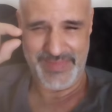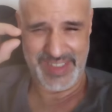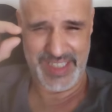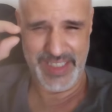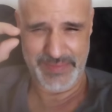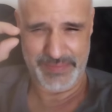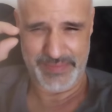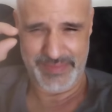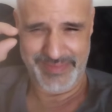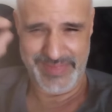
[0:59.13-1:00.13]
See it?
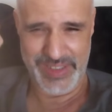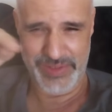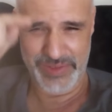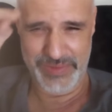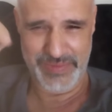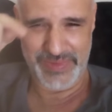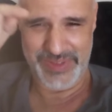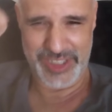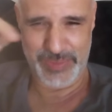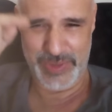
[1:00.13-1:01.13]
Little
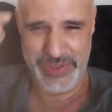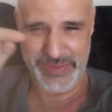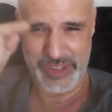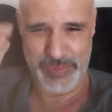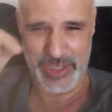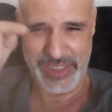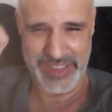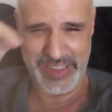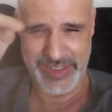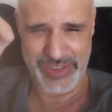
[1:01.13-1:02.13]
sparkly
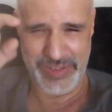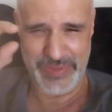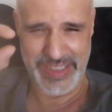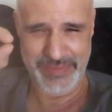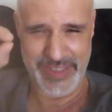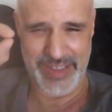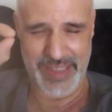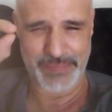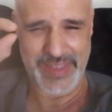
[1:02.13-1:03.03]
thing going around. Right.